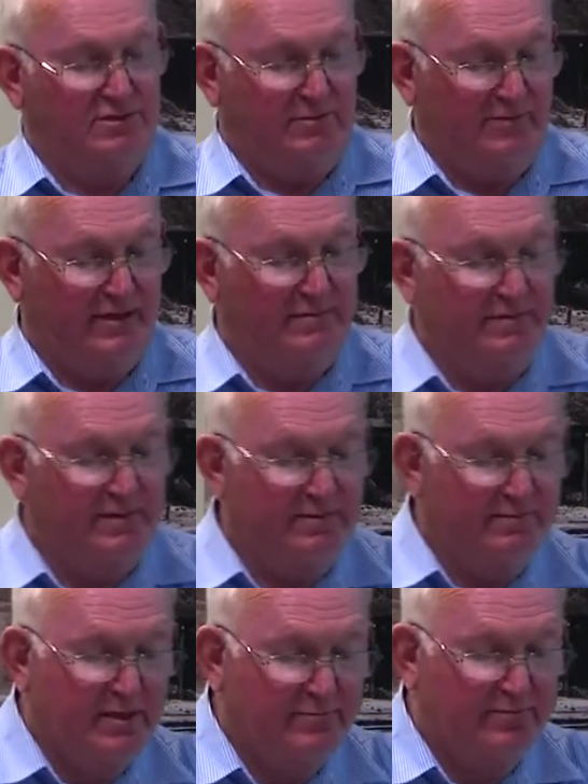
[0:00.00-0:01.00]
to meet
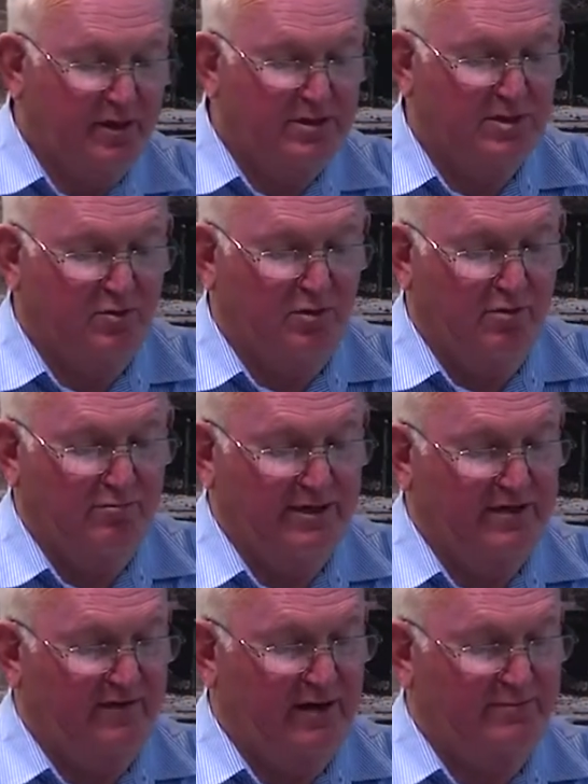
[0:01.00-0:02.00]
post-war
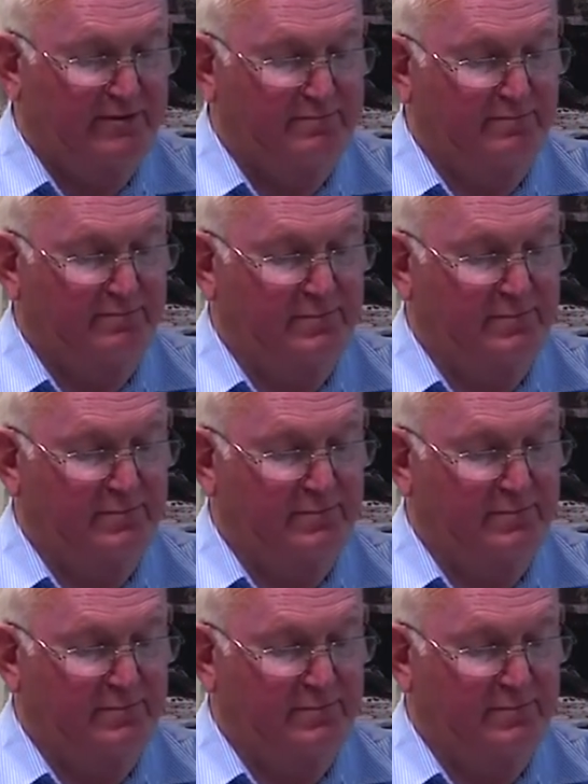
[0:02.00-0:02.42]
redevelopment.